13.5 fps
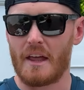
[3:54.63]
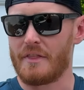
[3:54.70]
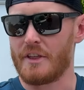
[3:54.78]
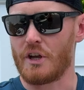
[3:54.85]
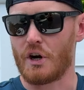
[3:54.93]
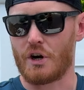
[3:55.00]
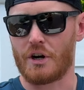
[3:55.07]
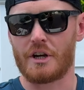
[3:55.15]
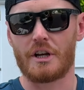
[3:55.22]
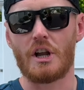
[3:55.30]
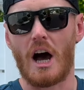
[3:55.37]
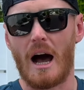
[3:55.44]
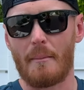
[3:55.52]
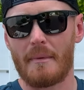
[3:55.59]
The
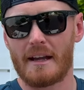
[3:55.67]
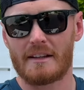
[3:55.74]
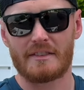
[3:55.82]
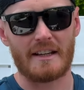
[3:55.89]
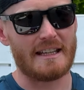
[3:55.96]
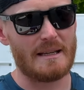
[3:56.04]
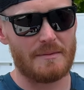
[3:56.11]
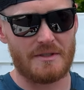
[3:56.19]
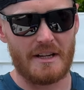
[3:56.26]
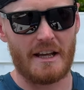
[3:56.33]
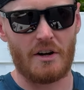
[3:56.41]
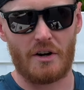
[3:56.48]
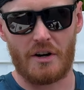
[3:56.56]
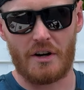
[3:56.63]
ergonomics, I keep
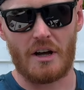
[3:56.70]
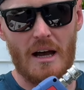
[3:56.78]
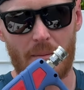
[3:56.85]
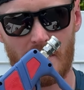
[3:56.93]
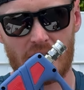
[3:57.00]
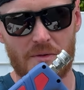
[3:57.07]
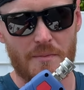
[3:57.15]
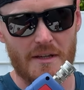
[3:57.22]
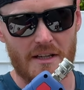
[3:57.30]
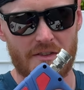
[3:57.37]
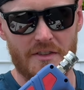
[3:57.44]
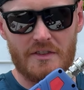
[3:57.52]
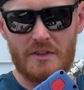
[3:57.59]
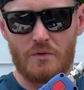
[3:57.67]
saying ergonomics because
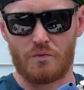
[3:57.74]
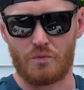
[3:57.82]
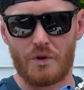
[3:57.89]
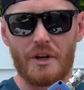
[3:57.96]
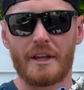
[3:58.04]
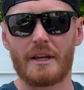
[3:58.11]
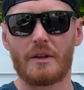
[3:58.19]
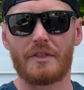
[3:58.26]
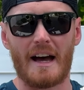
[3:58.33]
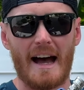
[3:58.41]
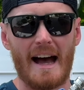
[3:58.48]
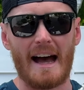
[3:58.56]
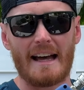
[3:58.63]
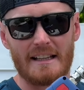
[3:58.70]
this is really the
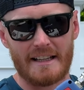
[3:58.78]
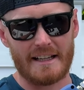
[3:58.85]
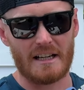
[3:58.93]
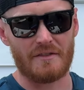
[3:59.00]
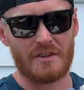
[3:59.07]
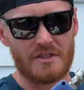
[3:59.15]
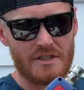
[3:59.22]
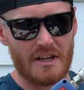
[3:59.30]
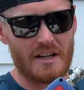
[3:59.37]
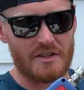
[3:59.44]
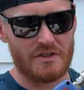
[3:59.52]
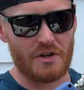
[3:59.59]
highlight of this gun, is the